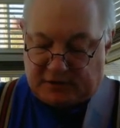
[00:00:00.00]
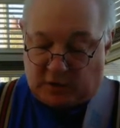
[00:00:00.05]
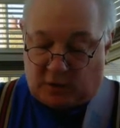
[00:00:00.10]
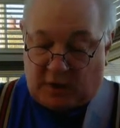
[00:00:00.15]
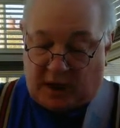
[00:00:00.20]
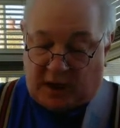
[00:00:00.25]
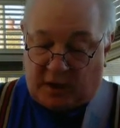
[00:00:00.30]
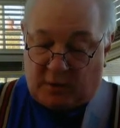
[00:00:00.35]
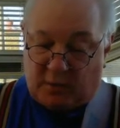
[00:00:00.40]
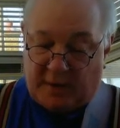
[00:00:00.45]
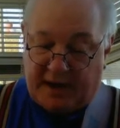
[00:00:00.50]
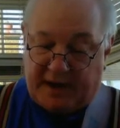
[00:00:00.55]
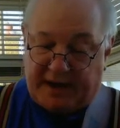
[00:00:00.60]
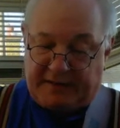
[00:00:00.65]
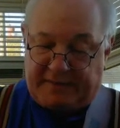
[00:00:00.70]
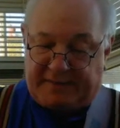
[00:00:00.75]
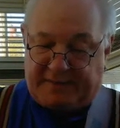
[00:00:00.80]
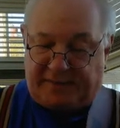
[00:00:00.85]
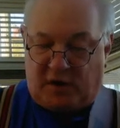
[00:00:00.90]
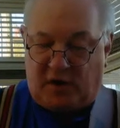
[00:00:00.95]
So I'll
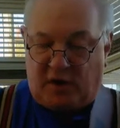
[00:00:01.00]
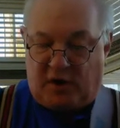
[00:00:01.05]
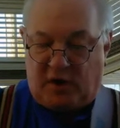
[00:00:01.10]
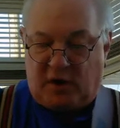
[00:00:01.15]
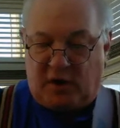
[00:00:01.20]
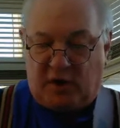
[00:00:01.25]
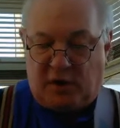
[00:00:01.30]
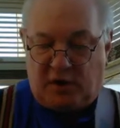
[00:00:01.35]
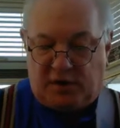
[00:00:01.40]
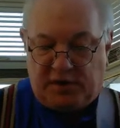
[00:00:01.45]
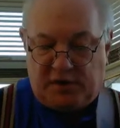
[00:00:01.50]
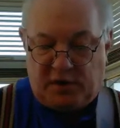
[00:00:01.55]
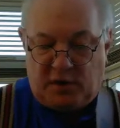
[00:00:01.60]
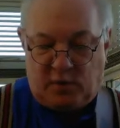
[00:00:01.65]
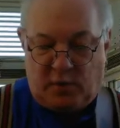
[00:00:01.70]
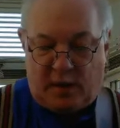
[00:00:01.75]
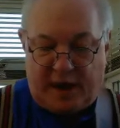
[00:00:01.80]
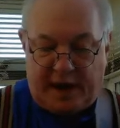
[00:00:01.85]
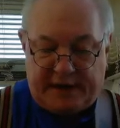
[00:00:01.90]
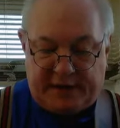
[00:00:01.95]
wait for the
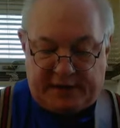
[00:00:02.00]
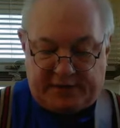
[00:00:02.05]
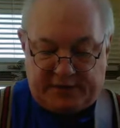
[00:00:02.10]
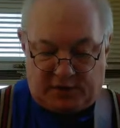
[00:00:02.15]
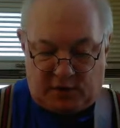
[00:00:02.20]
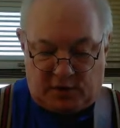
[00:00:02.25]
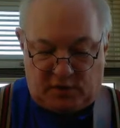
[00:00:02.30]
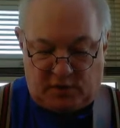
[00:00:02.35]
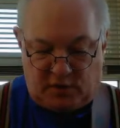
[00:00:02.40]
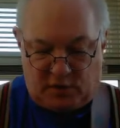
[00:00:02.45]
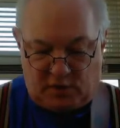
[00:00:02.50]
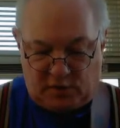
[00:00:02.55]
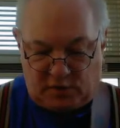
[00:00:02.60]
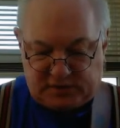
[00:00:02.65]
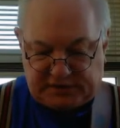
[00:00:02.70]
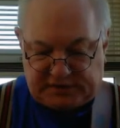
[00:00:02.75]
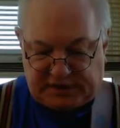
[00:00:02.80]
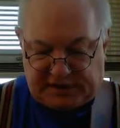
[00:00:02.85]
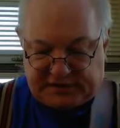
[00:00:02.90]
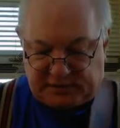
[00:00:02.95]
wild
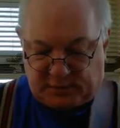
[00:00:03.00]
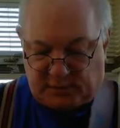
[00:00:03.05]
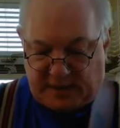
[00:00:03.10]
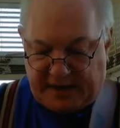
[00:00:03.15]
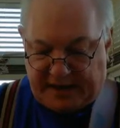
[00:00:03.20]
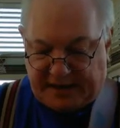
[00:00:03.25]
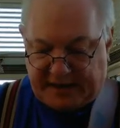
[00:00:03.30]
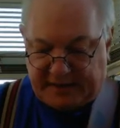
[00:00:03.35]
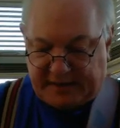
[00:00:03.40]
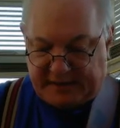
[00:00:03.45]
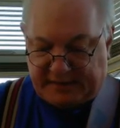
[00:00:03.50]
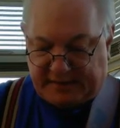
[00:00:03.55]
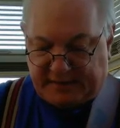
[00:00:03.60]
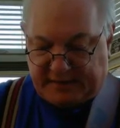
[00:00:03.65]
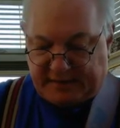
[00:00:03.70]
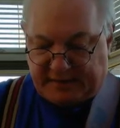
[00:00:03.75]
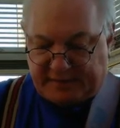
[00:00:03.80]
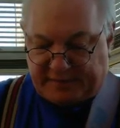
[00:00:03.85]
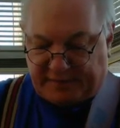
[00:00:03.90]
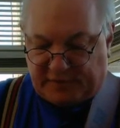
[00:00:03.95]
rose that's
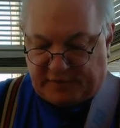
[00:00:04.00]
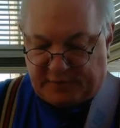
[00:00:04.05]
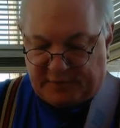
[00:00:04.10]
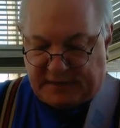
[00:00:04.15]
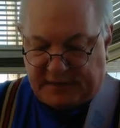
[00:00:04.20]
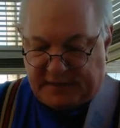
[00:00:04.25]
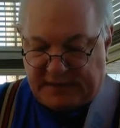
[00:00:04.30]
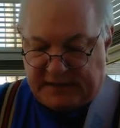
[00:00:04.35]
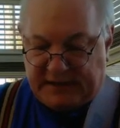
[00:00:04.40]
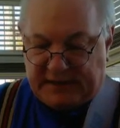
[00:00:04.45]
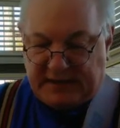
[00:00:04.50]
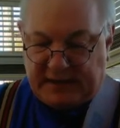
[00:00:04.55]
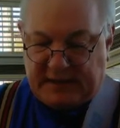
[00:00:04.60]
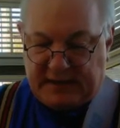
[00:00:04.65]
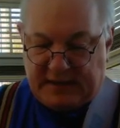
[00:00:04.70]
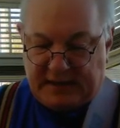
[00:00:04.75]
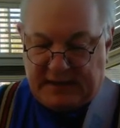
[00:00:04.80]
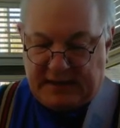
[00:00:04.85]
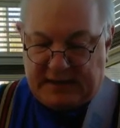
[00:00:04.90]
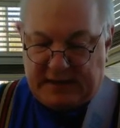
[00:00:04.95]
waiting for me,
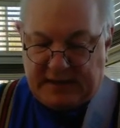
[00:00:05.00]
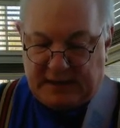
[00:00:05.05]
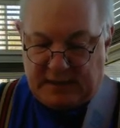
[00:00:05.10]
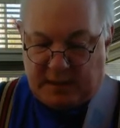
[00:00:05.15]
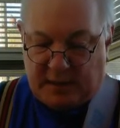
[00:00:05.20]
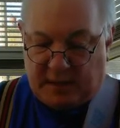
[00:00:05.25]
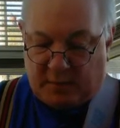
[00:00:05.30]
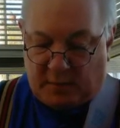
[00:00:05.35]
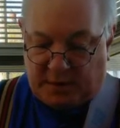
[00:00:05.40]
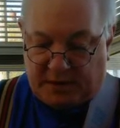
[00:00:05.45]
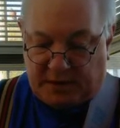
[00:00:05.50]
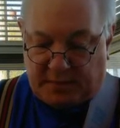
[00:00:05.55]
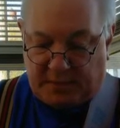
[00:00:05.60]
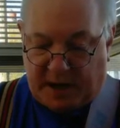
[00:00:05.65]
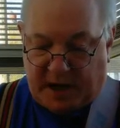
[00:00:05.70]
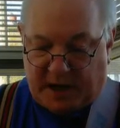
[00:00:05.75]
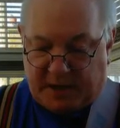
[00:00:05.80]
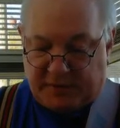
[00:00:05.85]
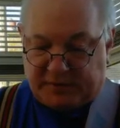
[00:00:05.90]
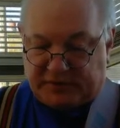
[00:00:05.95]
where the
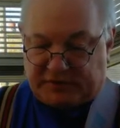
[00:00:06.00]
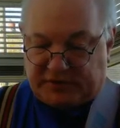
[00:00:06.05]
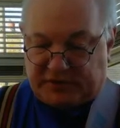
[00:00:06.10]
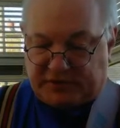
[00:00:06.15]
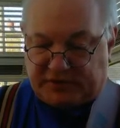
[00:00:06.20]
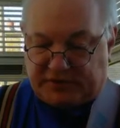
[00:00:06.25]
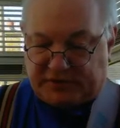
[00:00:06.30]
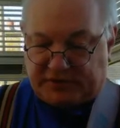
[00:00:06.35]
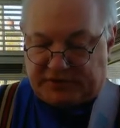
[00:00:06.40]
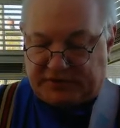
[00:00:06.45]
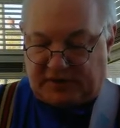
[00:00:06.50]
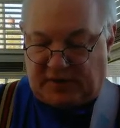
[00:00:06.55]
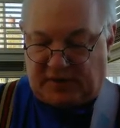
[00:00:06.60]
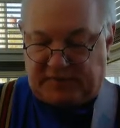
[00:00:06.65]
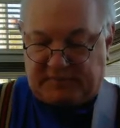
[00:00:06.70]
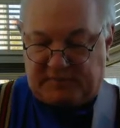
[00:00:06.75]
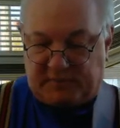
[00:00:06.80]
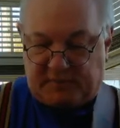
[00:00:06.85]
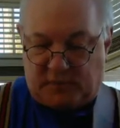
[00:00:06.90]
mountains of